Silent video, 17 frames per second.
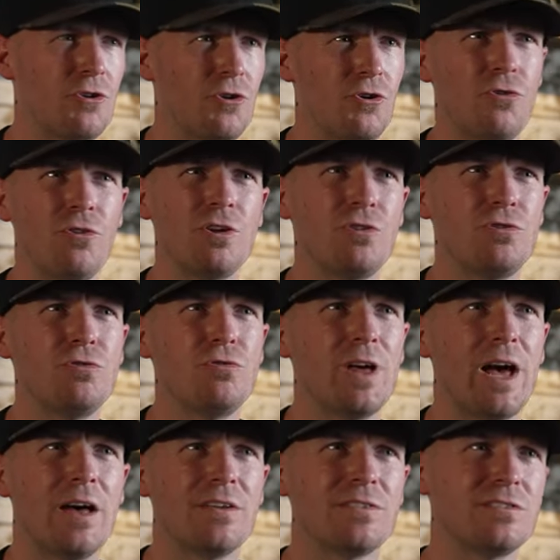early
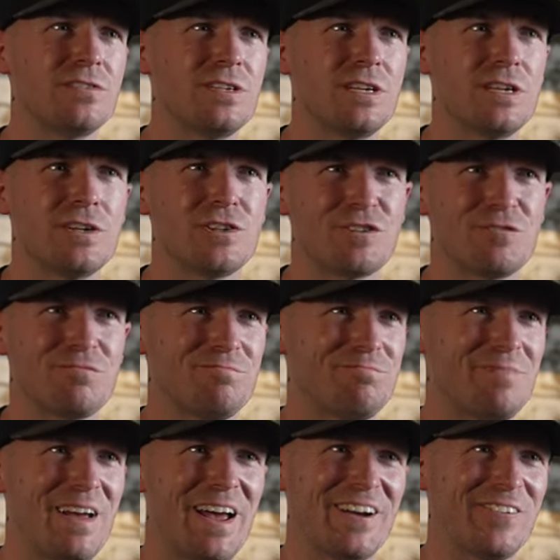2000s-ish,
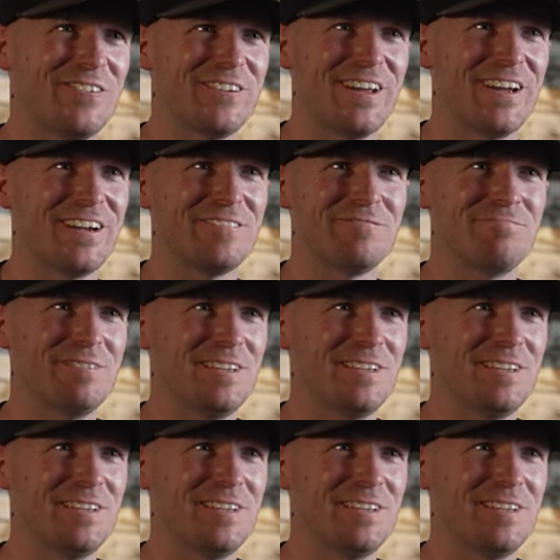back when like